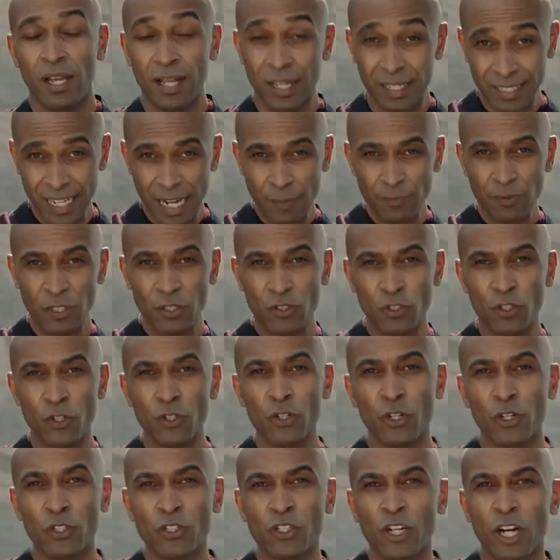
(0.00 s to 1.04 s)
Adapting to
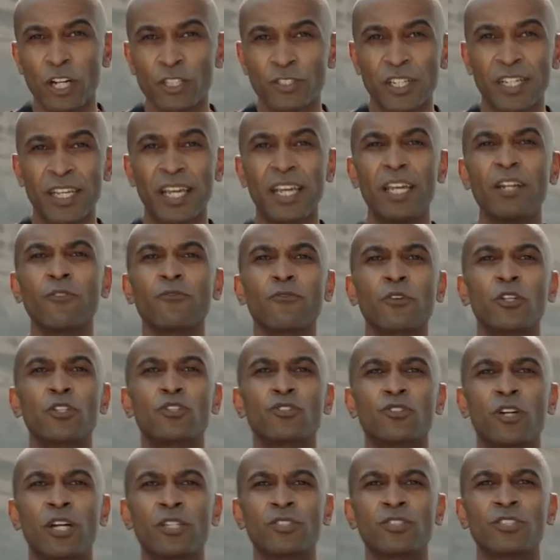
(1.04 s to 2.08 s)
your charging
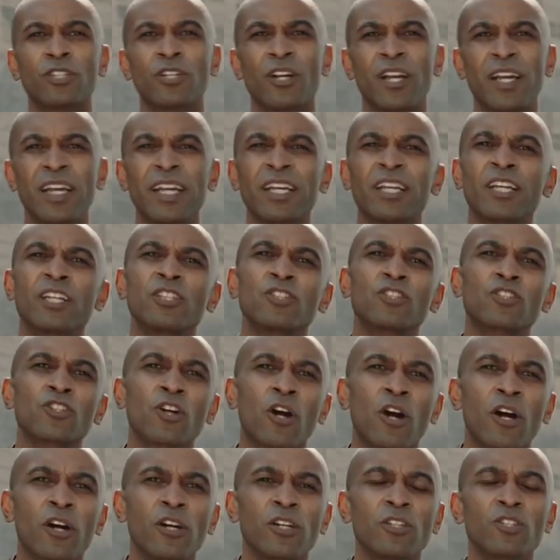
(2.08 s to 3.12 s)
infrastructure, it can
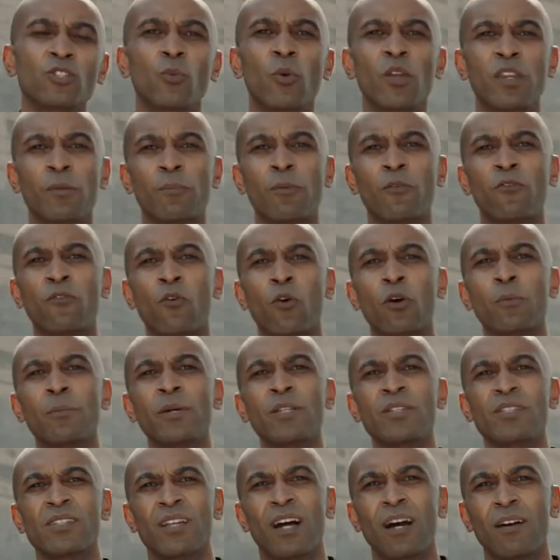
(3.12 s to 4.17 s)
charge with a
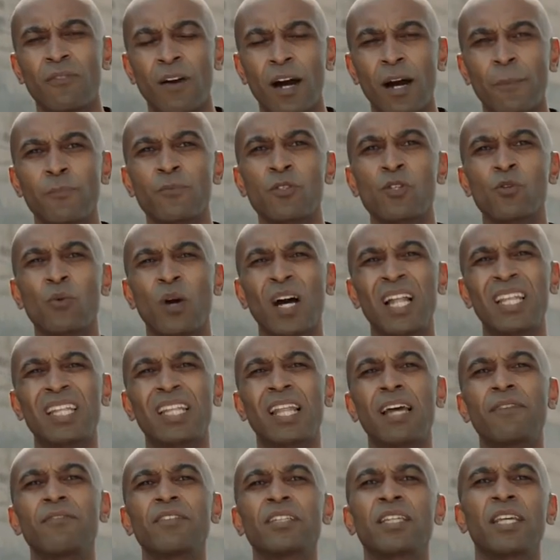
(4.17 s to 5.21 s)
performance of up to
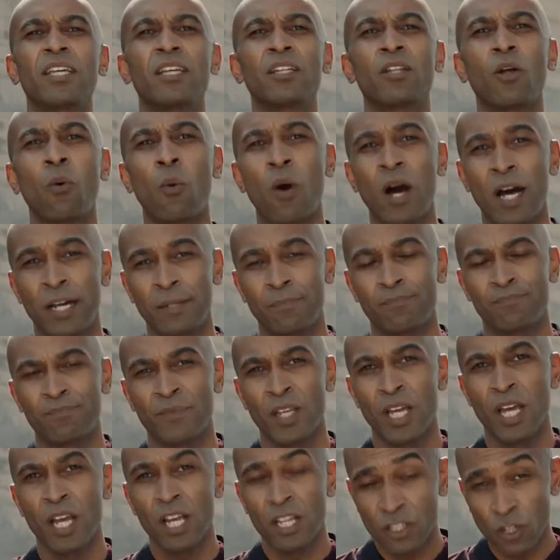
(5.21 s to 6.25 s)
11 kilowatt.
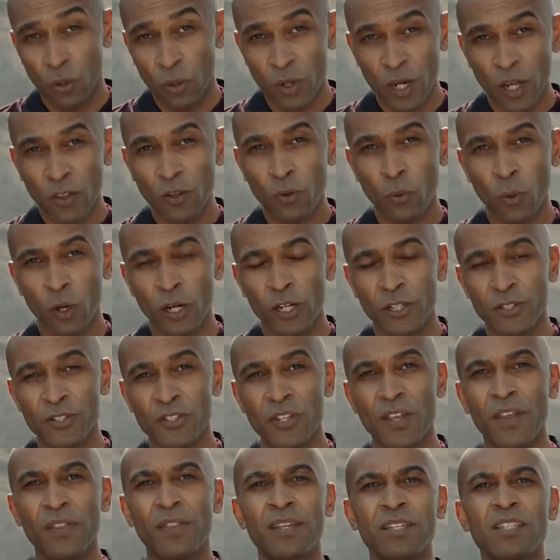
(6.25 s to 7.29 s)
So in other
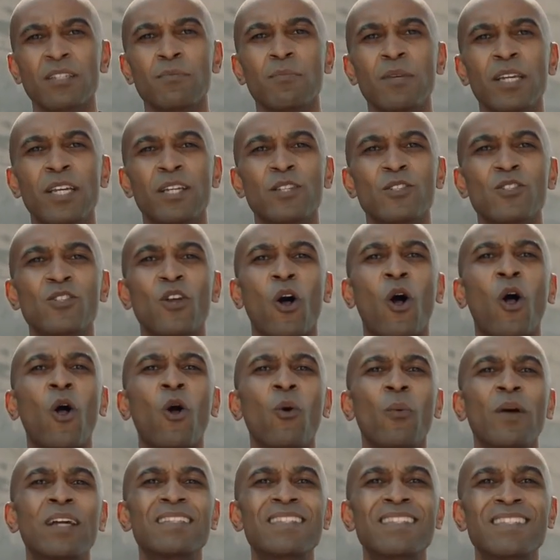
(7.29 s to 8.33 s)
words, this means
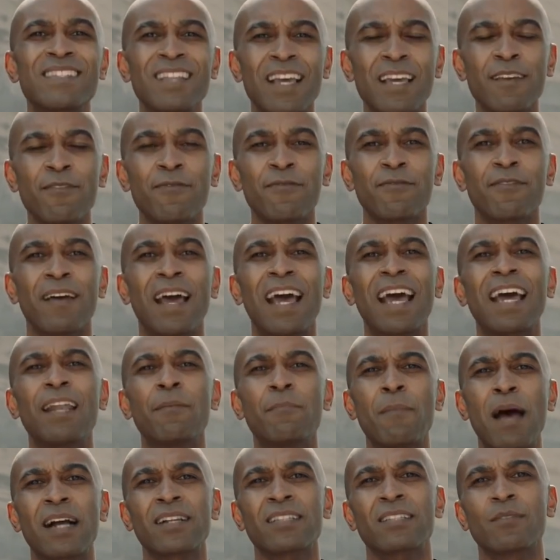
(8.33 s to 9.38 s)
always safe
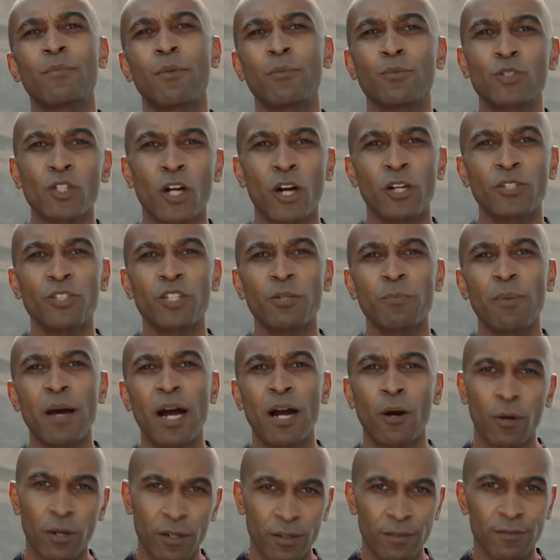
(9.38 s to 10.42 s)
and maximum charging
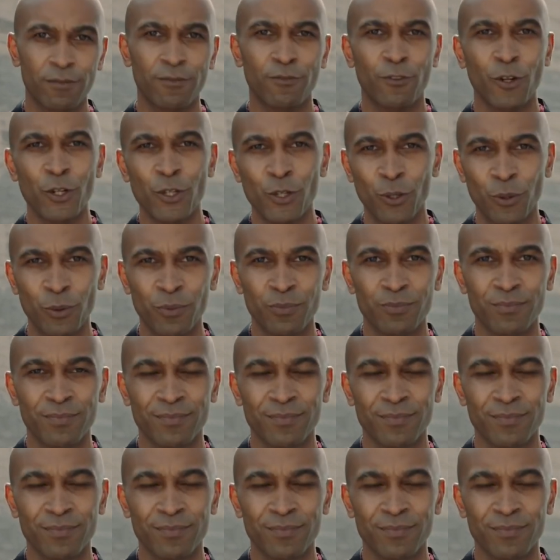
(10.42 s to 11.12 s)
power for you.